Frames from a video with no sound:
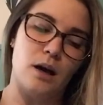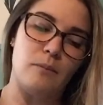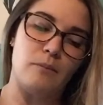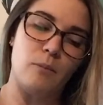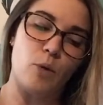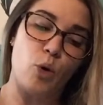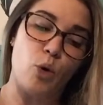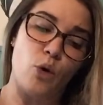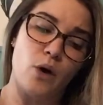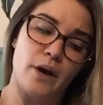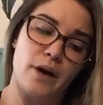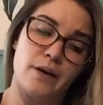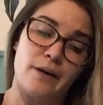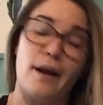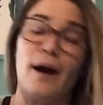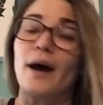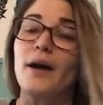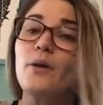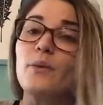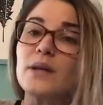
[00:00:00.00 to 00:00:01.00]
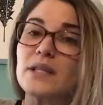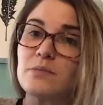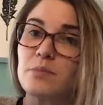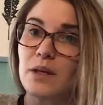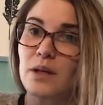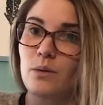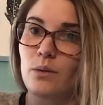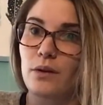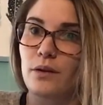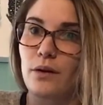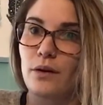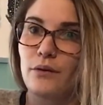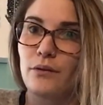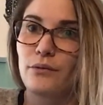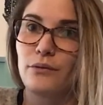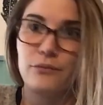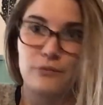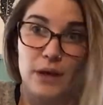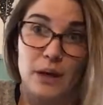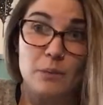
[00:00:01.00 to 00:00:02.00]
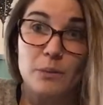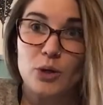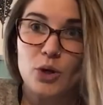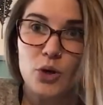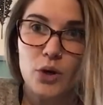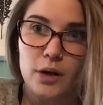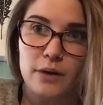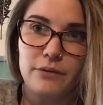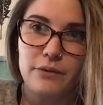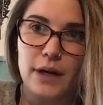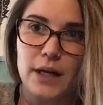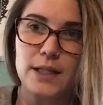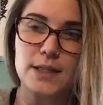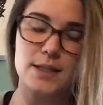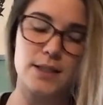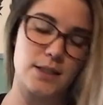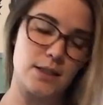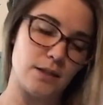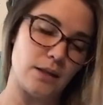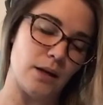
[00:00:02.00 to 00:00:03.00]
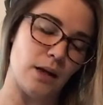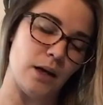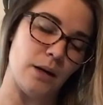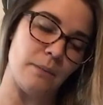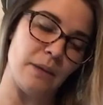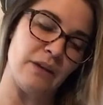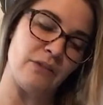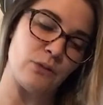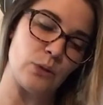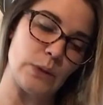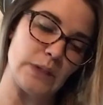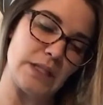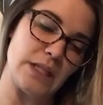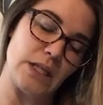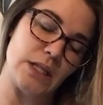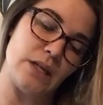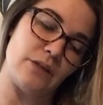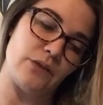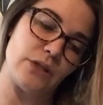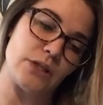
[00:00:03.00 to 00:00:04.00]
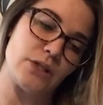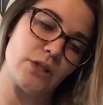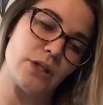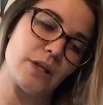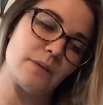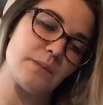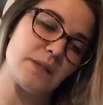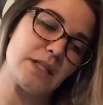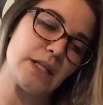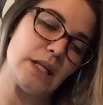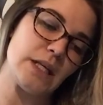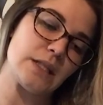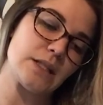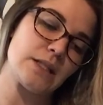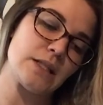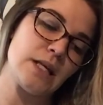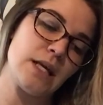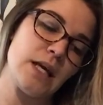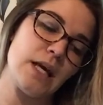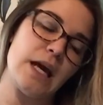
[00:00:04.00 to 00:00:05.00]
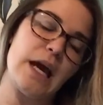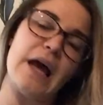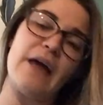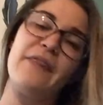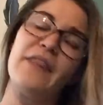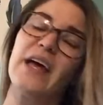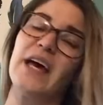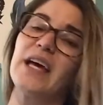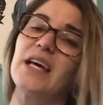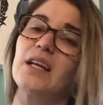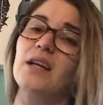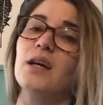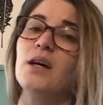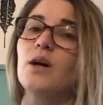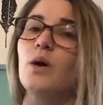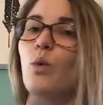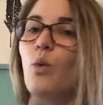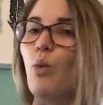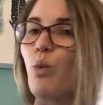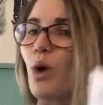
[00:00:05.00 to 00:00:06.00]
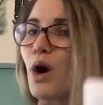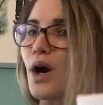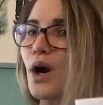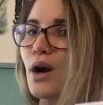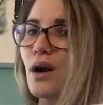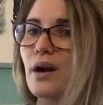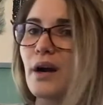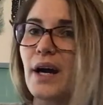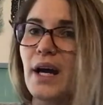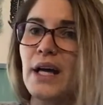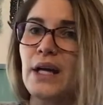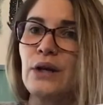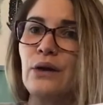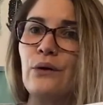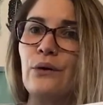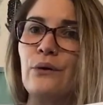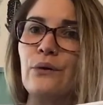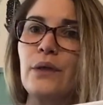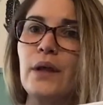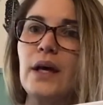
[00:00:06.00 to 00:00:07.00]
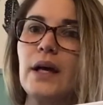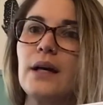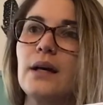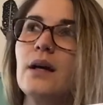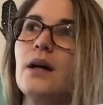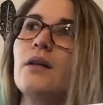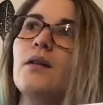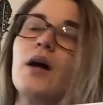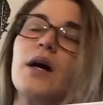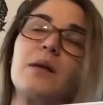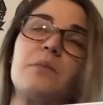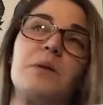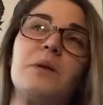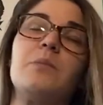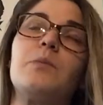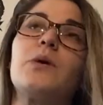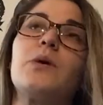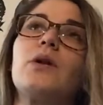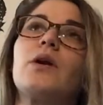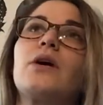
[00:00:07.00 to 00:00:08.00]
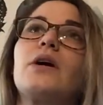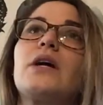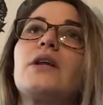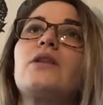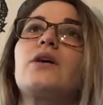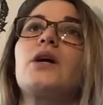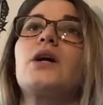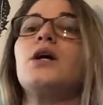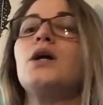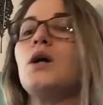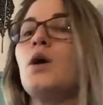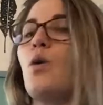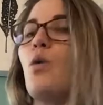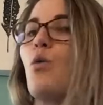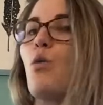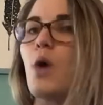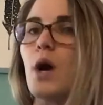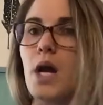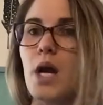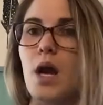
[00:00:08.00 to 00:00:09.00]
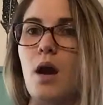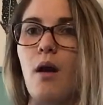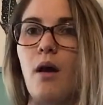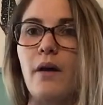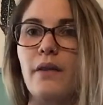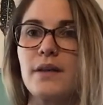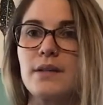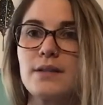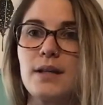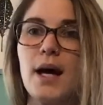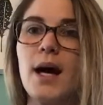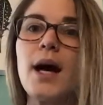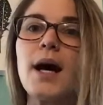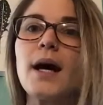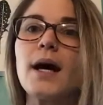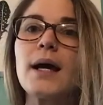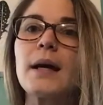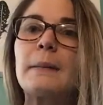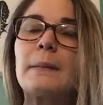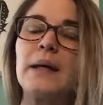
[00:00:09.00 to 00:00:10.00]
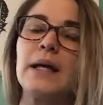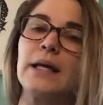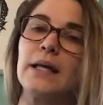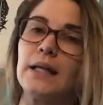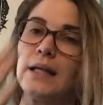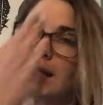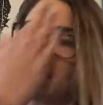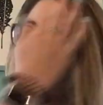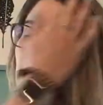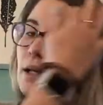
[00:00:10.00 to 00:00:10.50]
or not always being with our family or our friends. Everyone's in a different circumstance. And then work, I know that a lot of people are either working all the time and